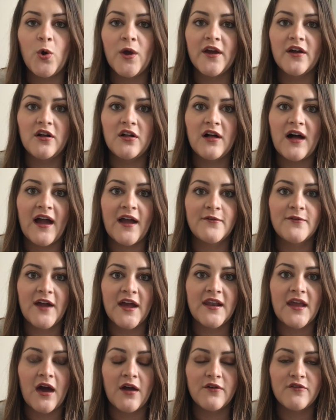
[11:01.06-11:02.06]
oil. I
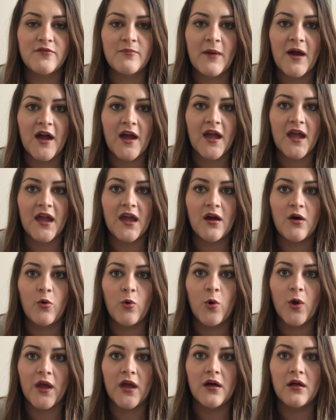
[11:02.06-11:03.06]
ran out of my
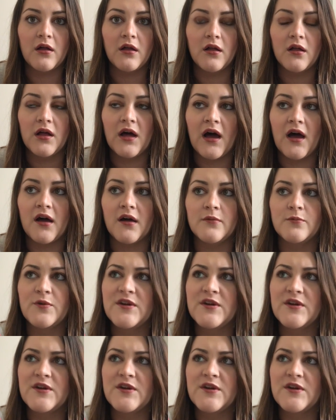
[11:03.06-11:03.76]
oil uh,